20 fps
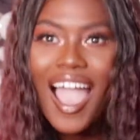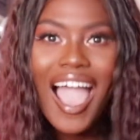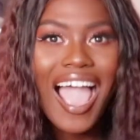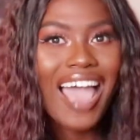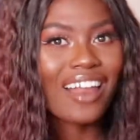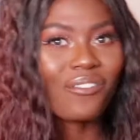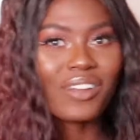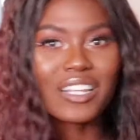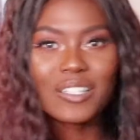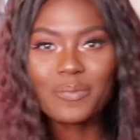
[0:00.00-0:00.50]
I
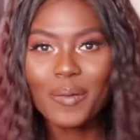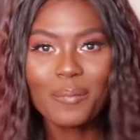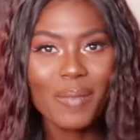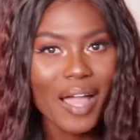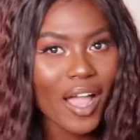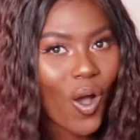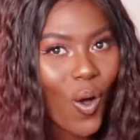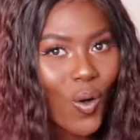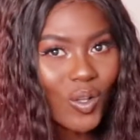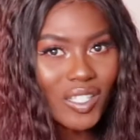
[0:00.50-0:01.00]
don't want to spend my
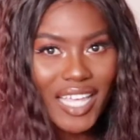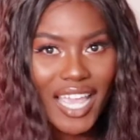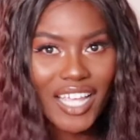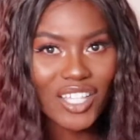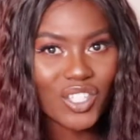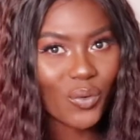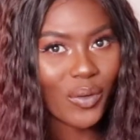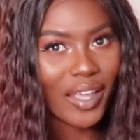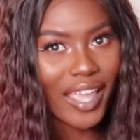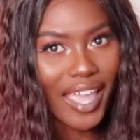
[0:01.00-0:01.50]
whole day
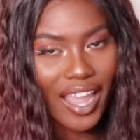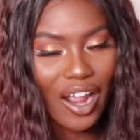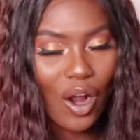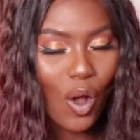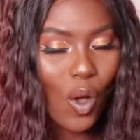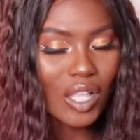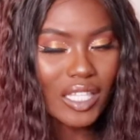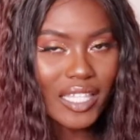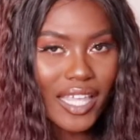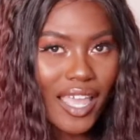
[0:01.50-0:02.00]
doing hair
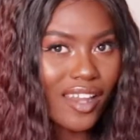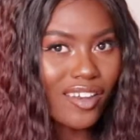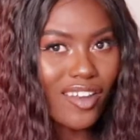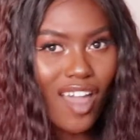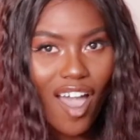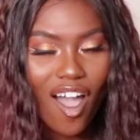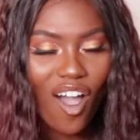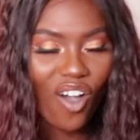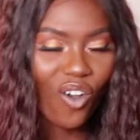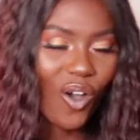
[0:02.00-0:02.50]
all day.
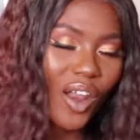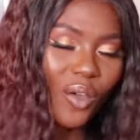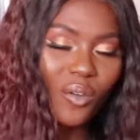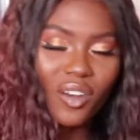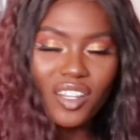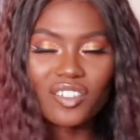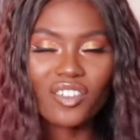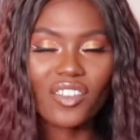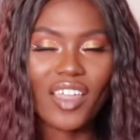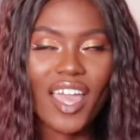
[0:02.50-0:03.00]
No, I don't
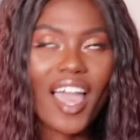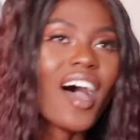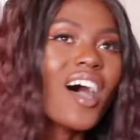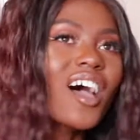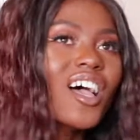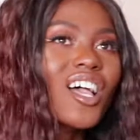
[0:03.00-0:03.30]
want to do that.